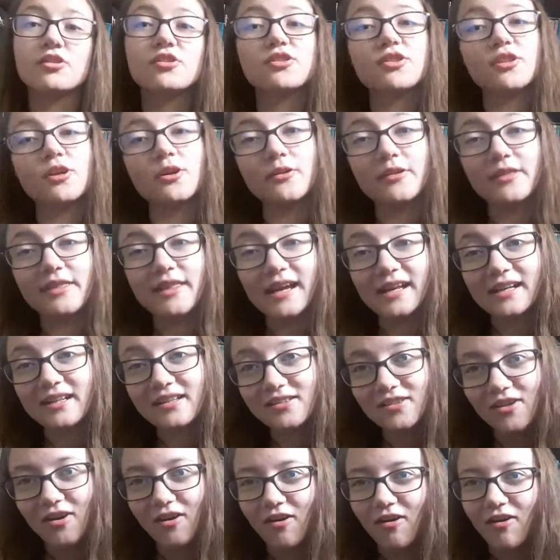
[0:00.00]
So that
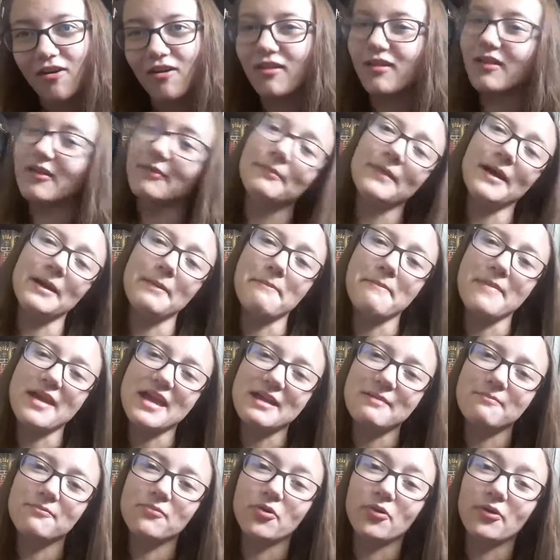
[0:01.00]
is all of my
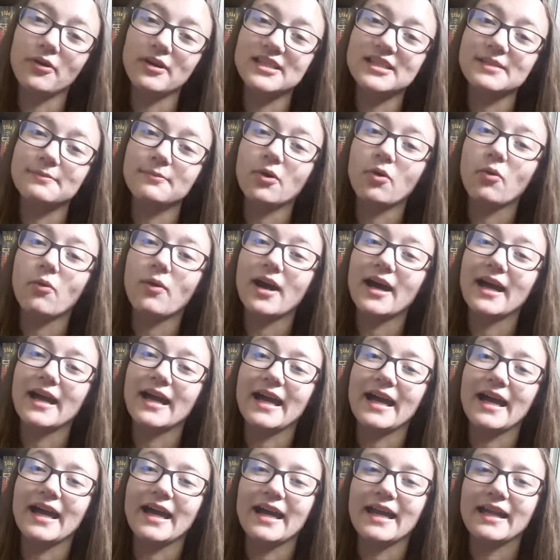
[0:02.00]
main points about why
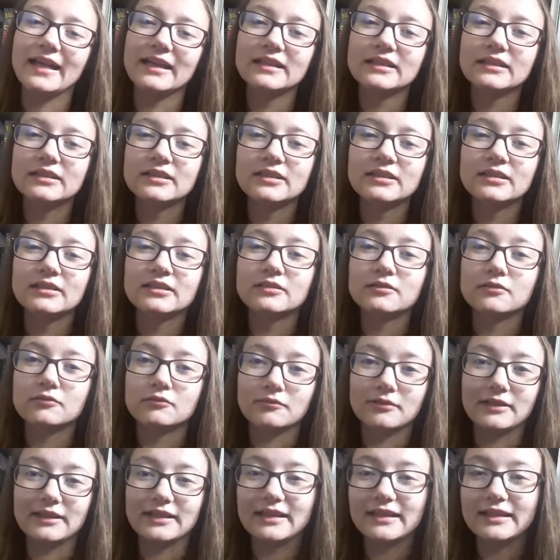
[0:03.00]
I
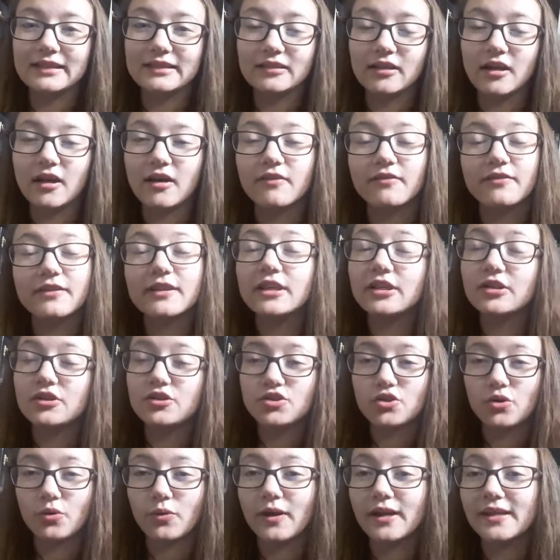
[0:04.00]
really love and
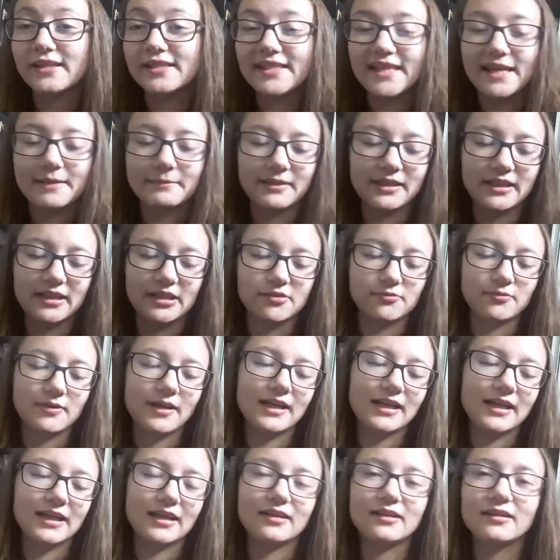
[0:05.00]
enjoy Sam Kean's
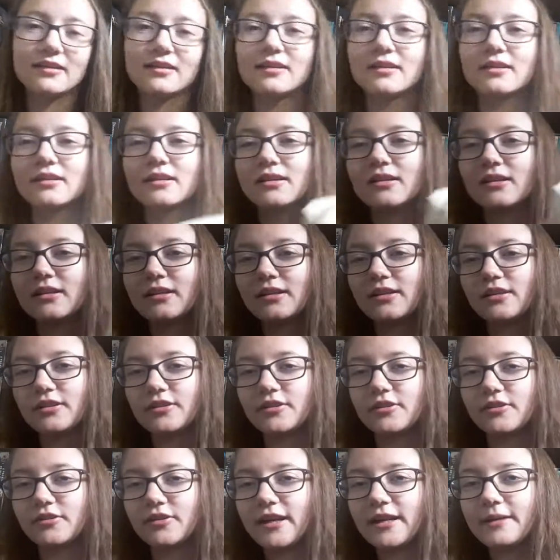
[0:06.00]
writing.
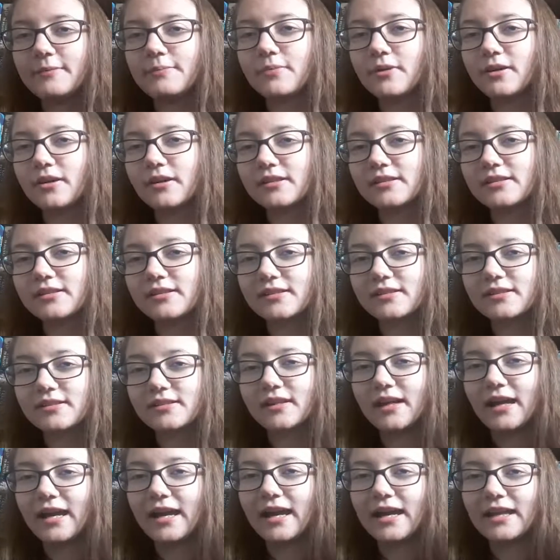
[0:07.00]
They're great books.
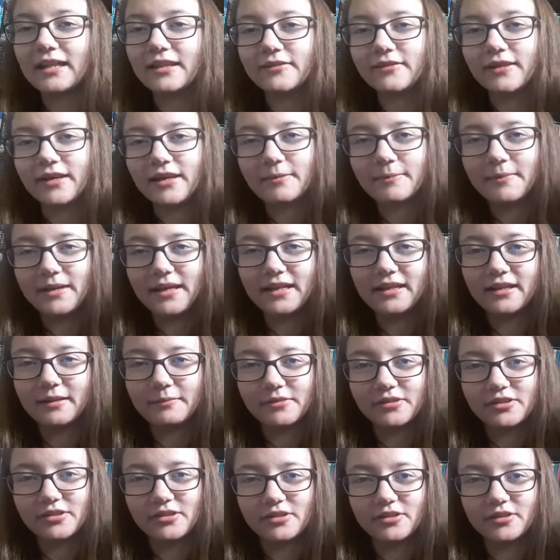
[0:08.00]
I highly recommend.
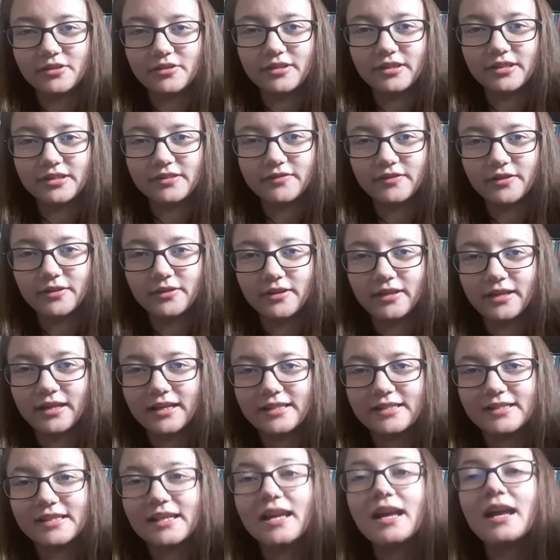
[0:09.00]
I'm just going to do this for you
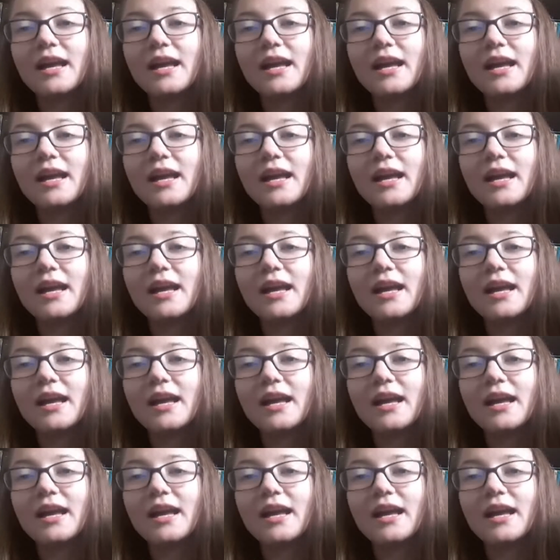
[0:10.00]
guys.